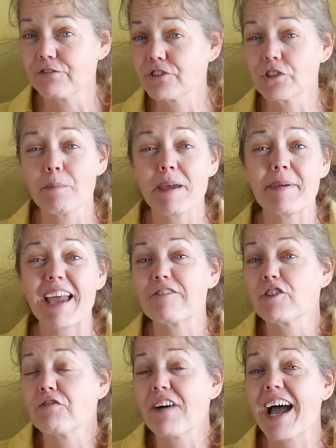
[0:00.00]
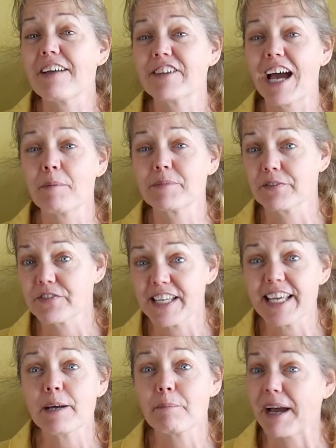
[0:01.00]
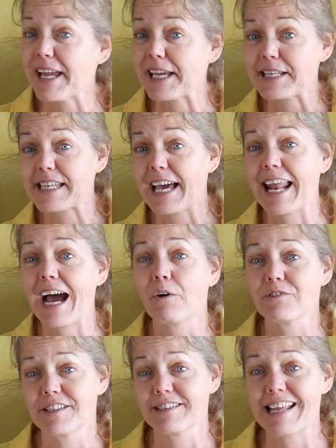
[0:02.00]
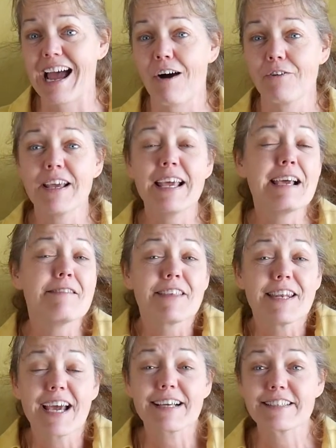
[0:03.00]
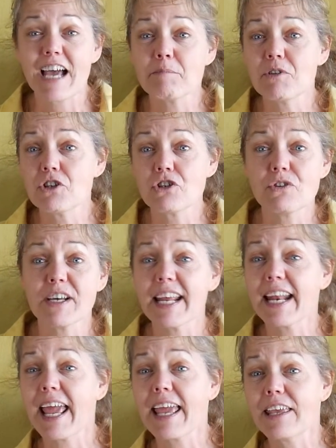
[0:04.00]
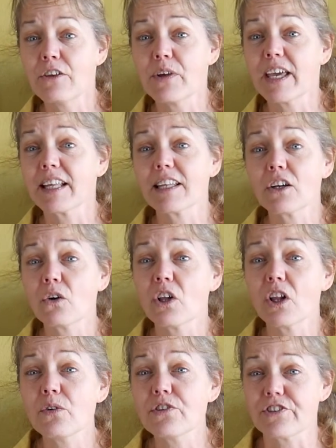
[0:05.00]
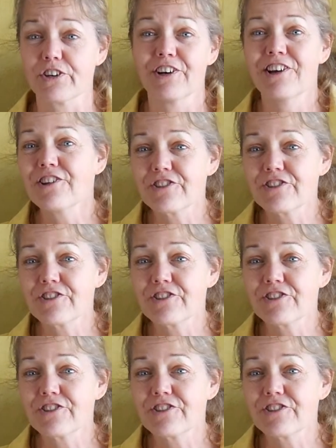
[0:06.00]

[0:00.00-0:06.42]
So maybe after 5 times of seeing a bike at 10 houses down, the next time you do it, you get a little closer.